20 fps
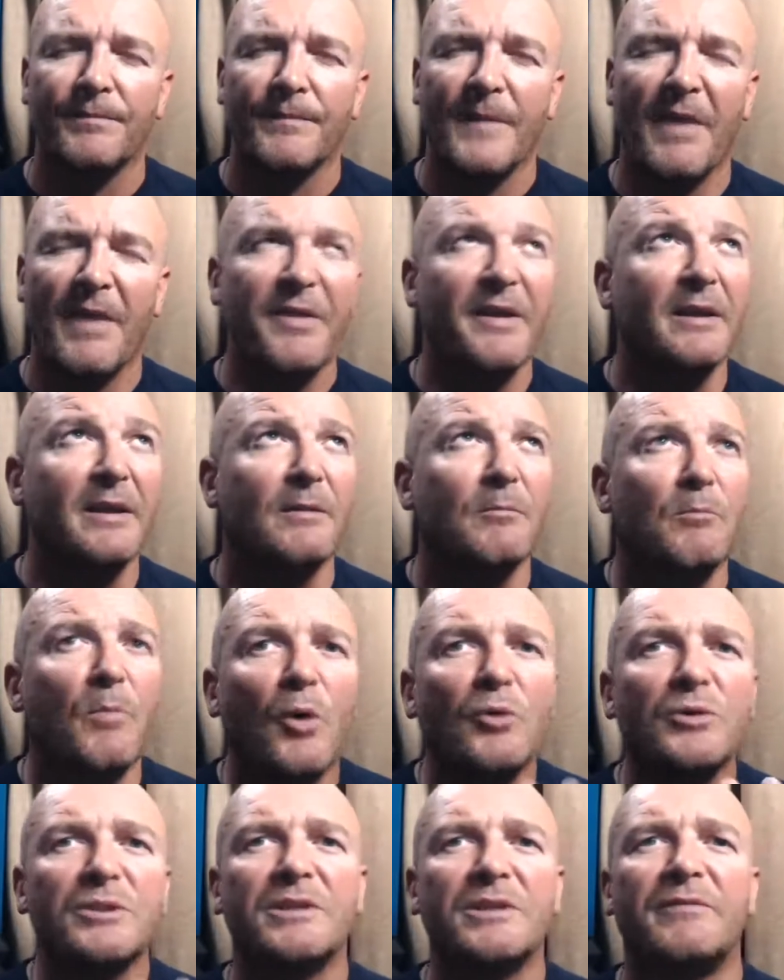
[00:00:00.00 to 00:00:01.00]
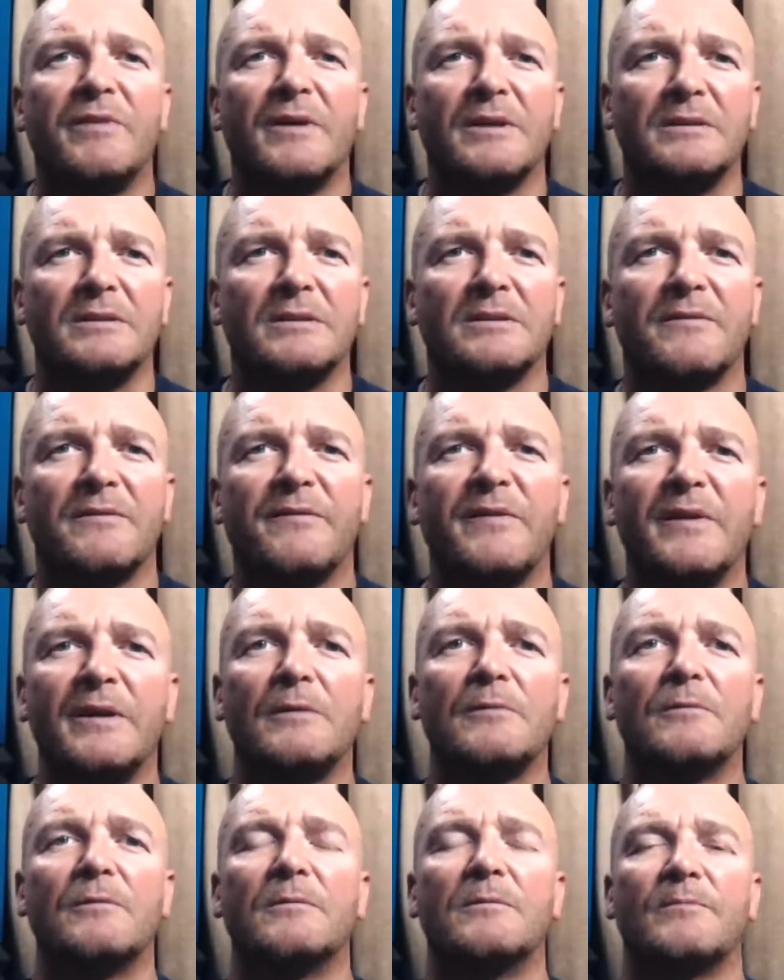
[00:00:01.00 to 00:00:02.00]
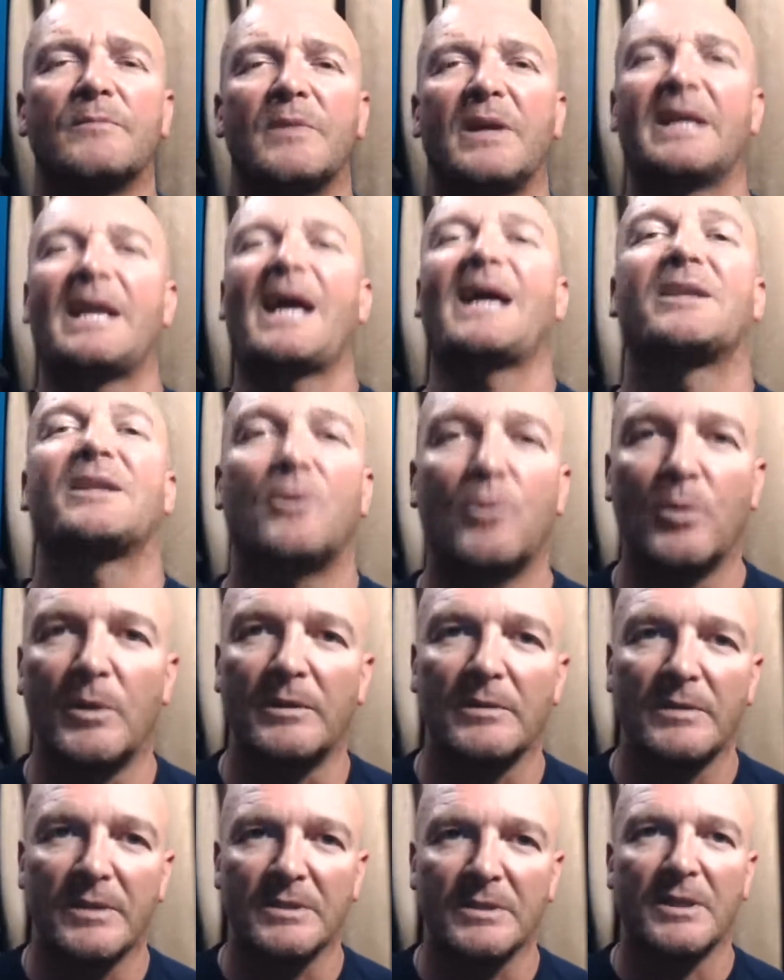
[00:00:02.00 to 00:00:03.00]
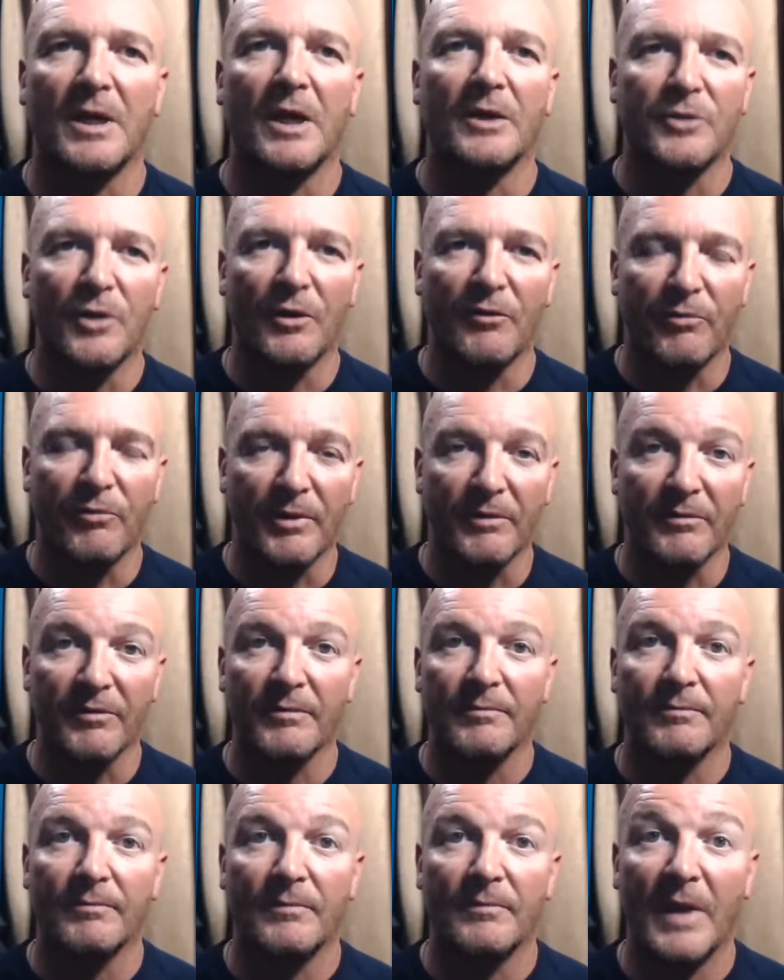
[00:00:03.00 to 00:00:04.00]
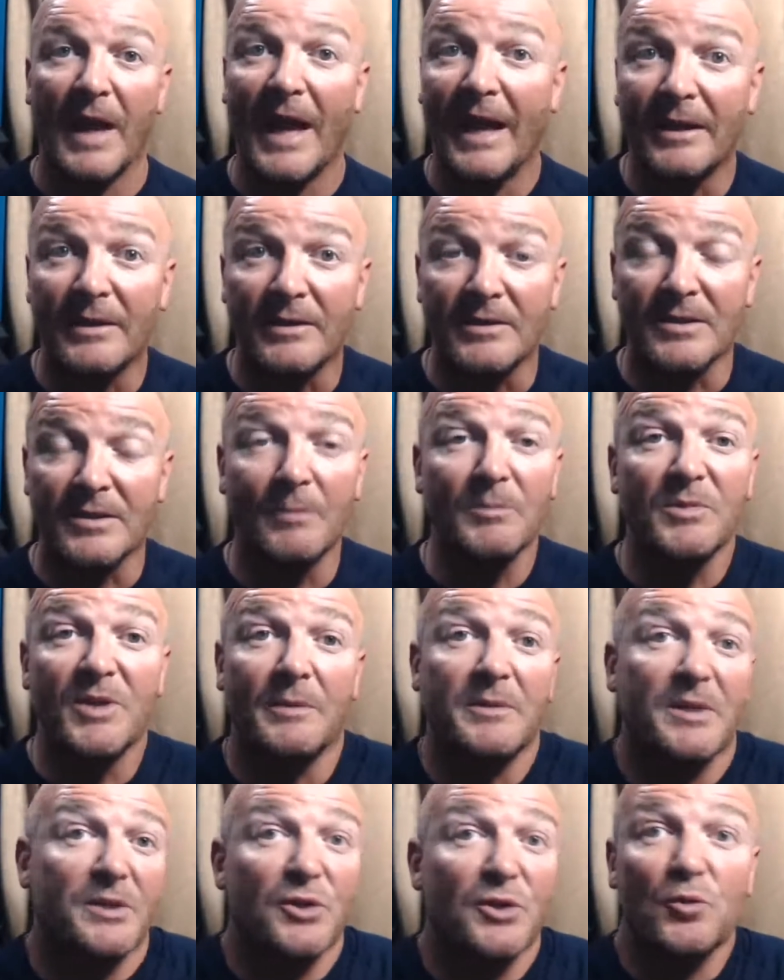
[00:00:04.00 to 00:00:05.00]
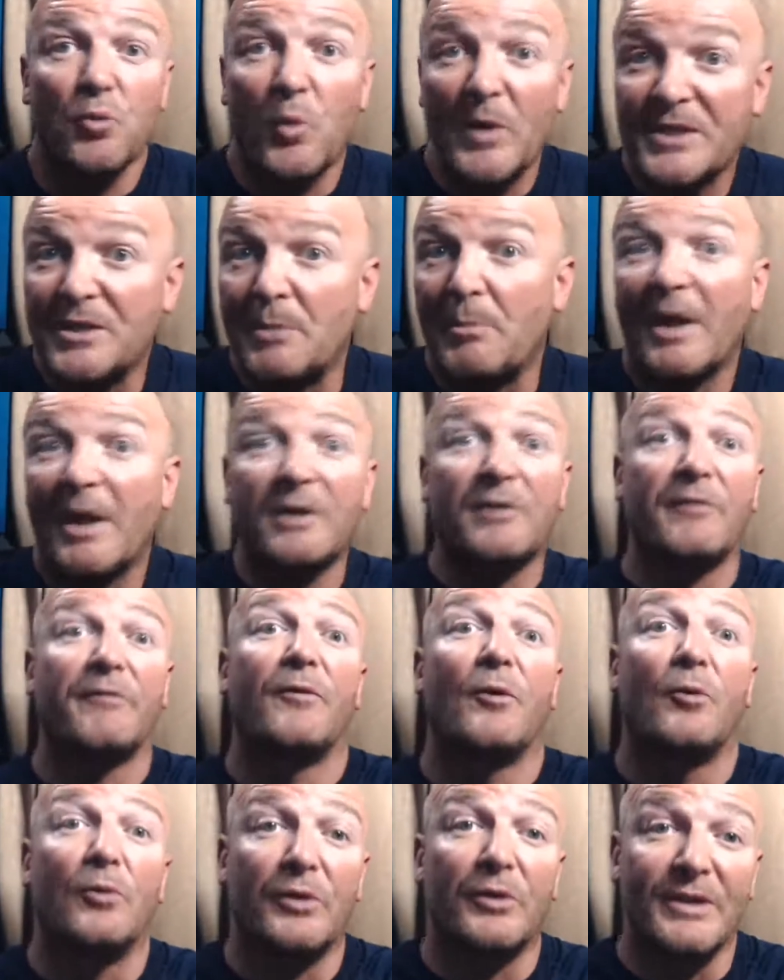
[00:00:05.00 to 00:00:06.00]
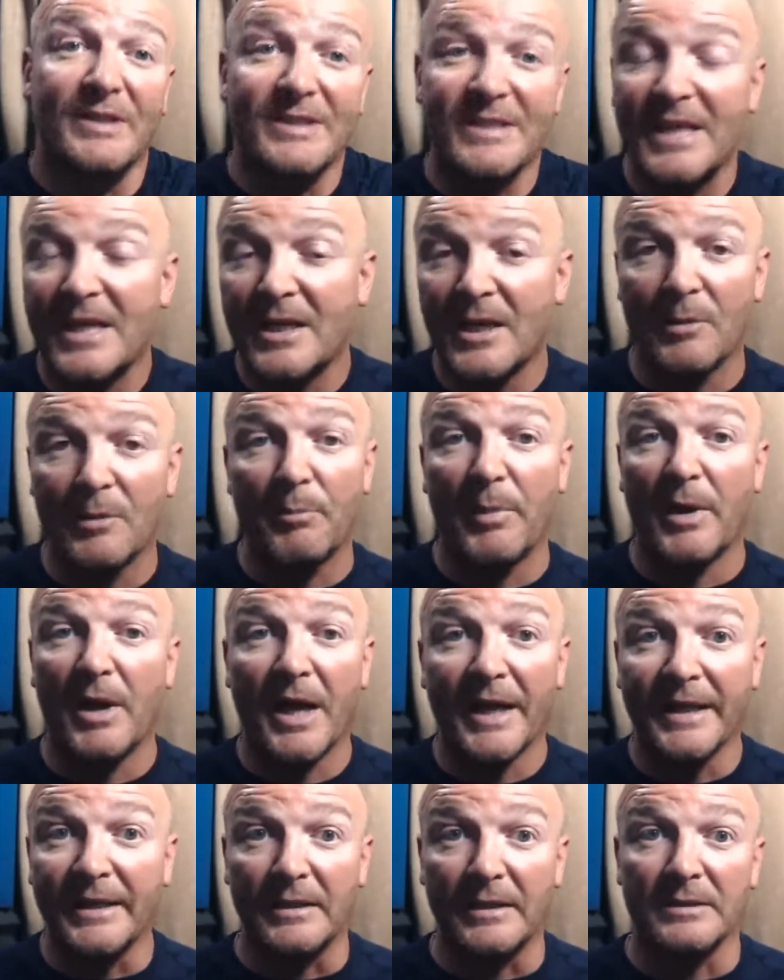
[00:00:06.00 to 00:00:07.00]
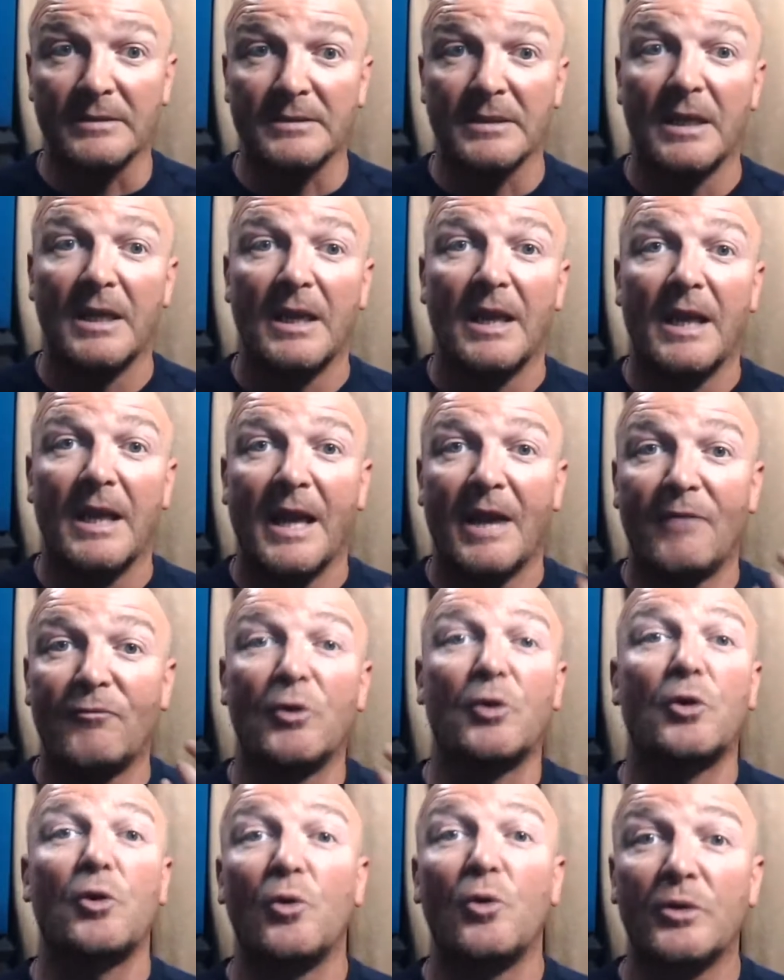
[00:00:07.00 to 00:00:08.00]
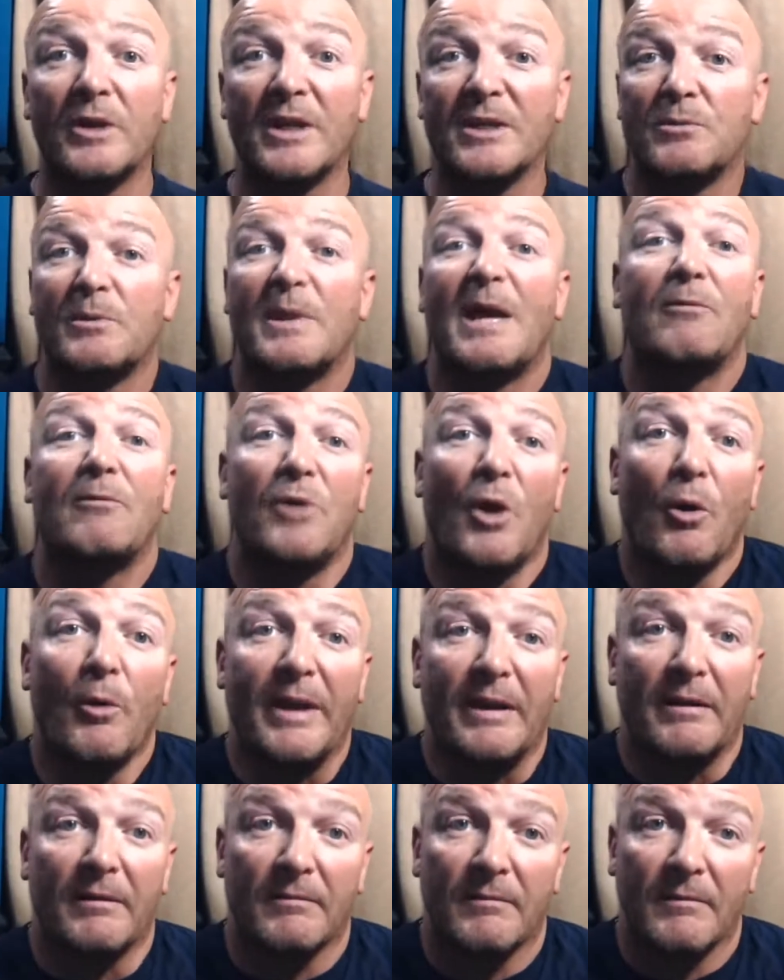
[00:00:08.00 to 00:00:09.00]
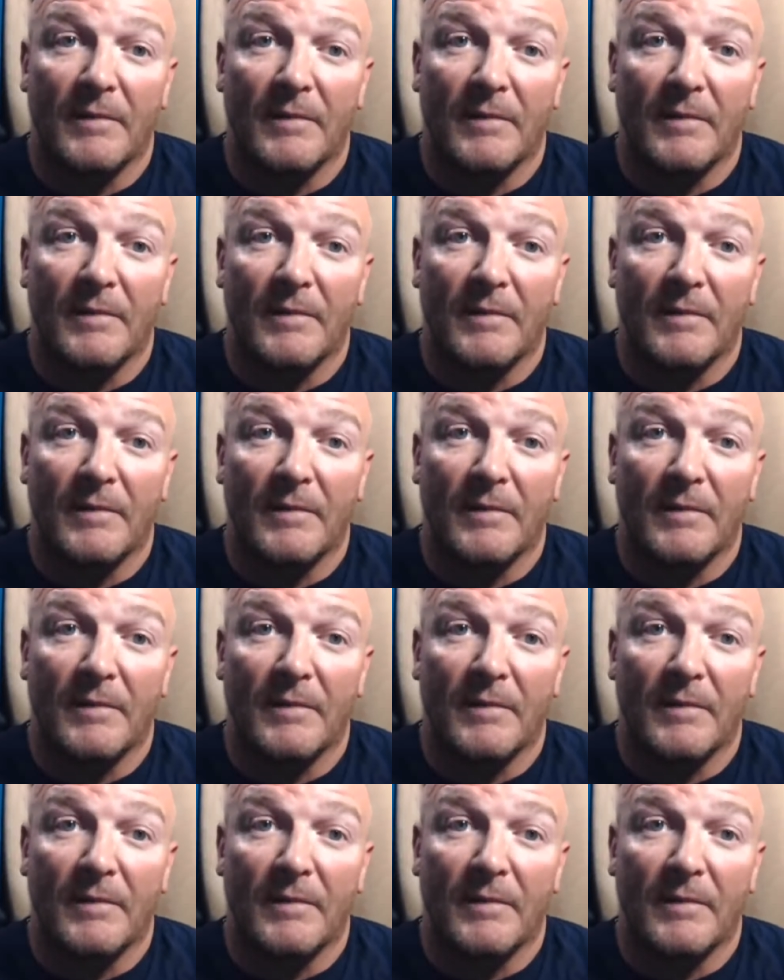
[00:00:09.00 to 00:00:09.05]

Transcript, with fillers: I think most of us feel inadequate to start off with. And sometimes I just wish the microphone could sneak up behind us and record us without knowing.